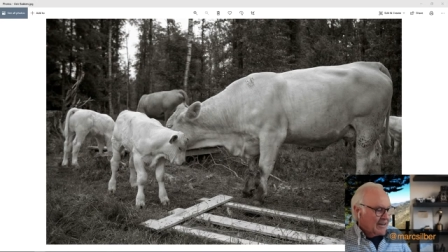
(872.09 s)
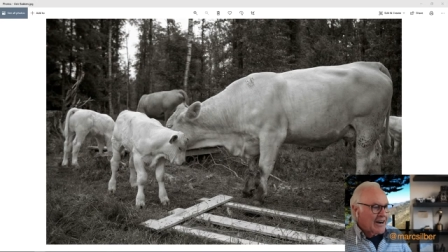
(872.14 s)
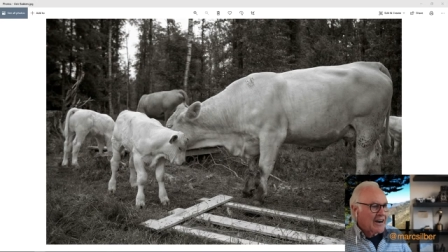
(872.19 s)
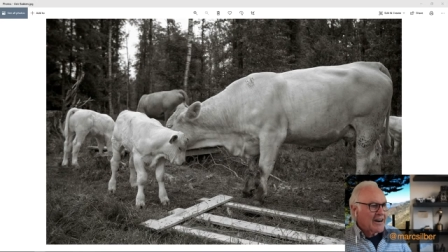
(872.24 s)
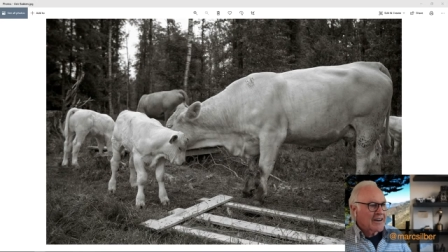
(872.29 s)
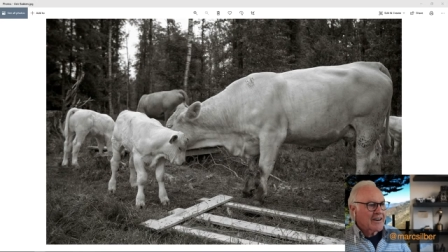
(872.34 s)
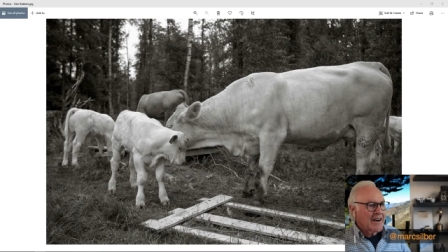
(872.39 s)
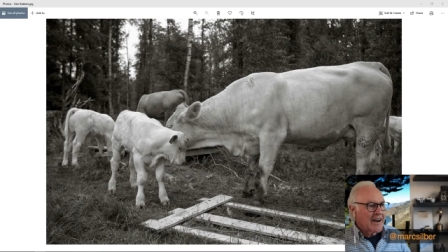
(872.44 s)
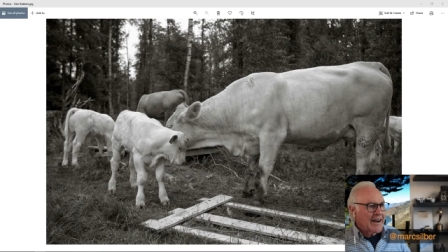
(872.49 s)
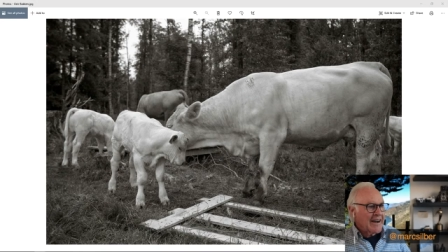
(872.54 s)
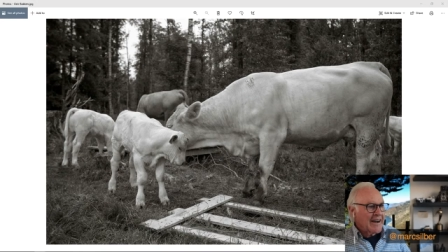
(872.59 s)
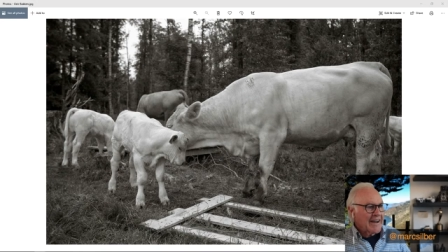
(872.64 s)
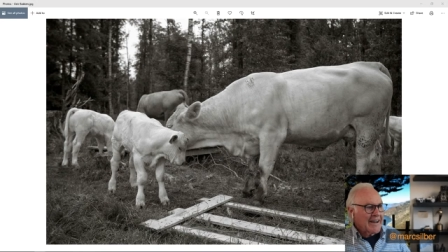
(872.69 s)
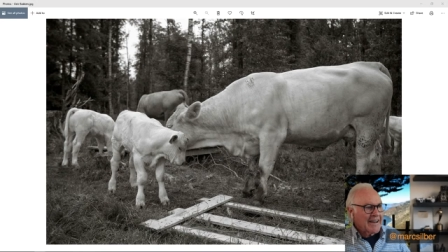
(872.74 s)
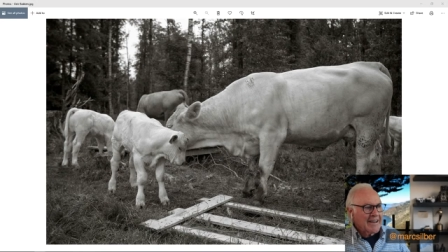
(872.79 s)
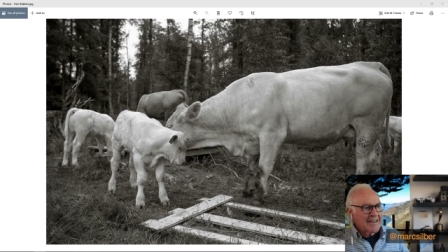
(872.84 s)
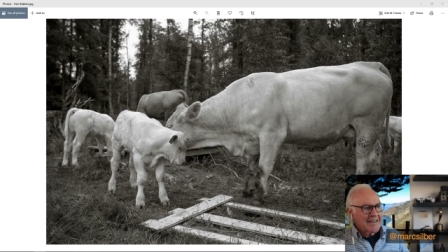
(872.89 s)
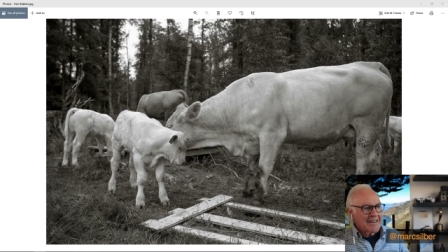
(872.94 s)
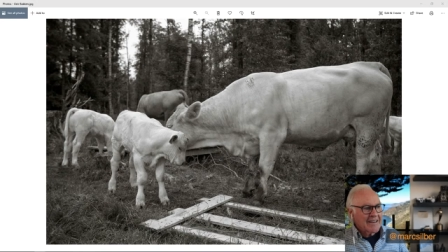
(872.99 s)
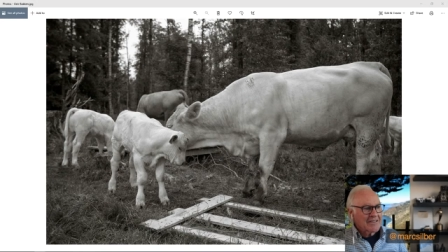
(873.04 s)
our
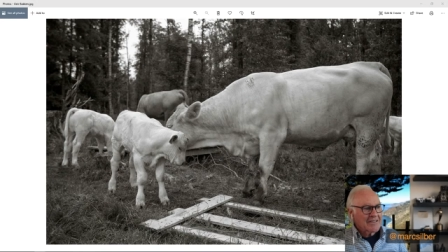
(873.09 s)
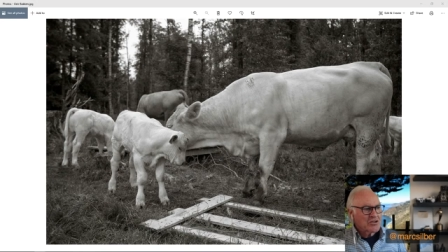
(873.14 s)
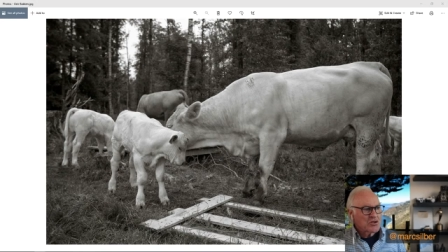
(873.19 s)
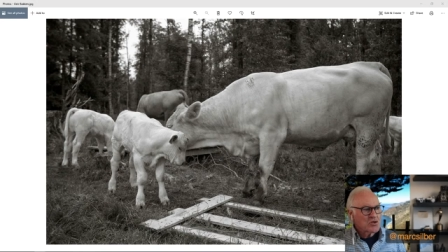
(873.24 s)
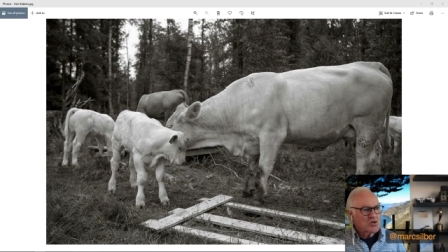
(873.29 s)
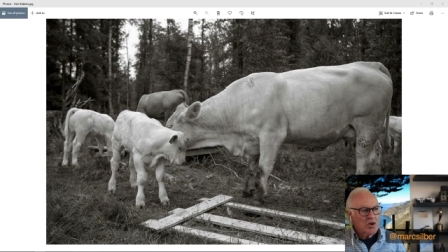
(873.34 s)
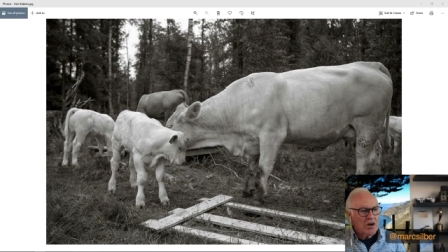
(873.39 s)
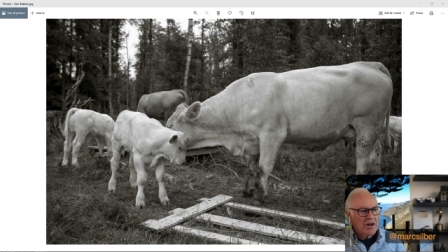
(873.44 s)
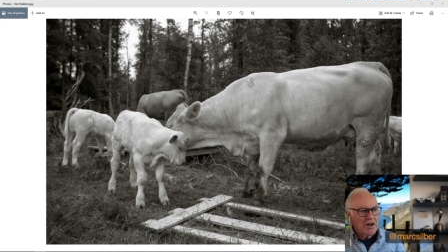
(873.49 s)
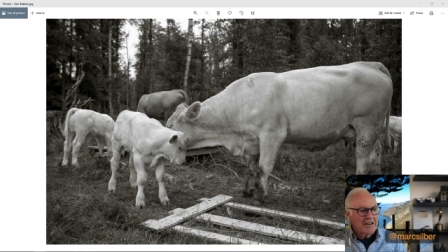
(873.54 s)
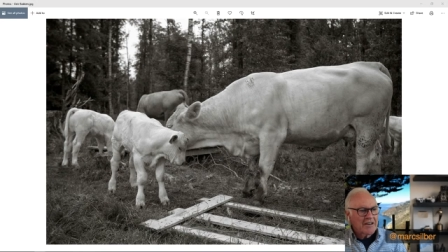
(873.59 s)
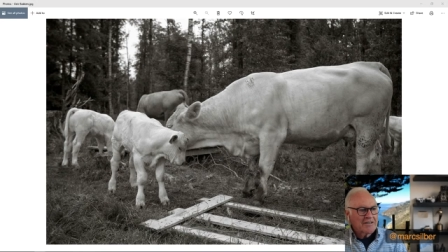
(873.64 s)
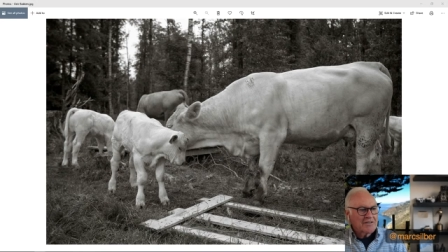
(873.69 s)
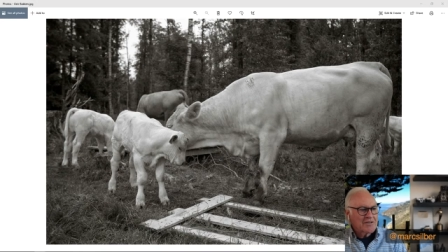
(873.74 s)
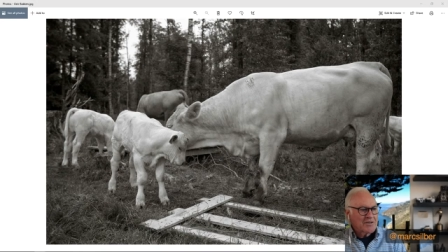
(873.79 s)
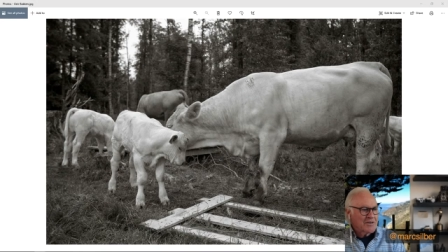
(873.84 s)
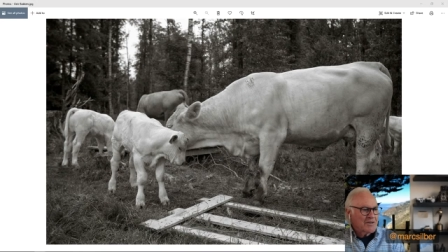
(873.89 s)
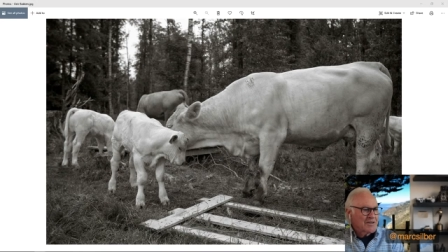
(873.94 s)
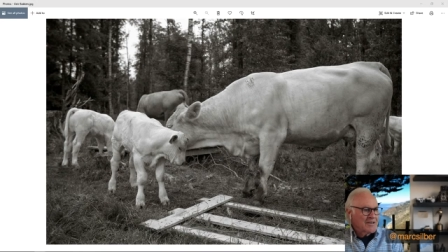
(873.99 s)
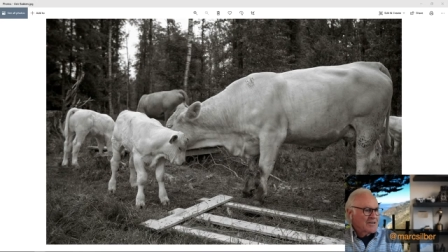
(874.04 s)
eye gets drawn
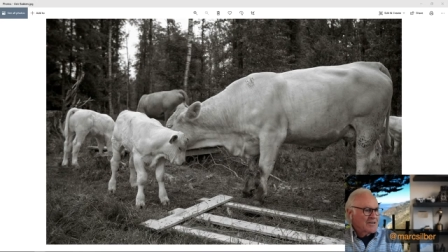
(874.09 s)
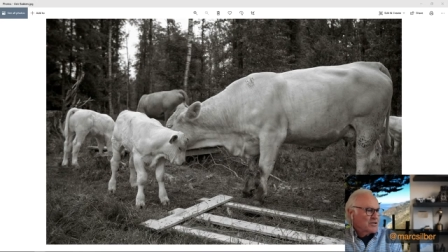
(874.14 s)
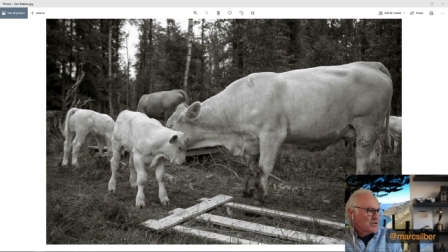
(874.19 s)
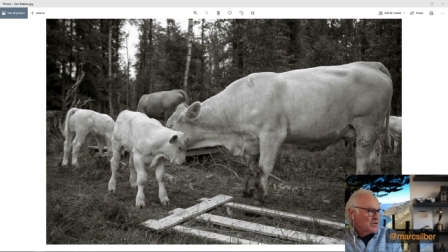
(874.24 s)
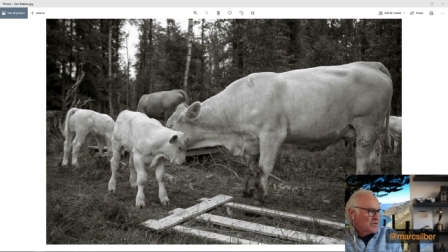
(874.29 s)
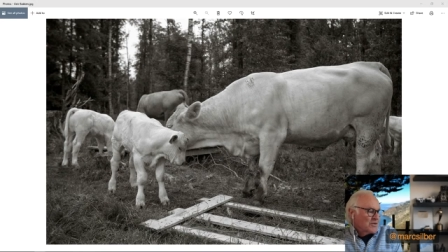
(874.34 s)
to these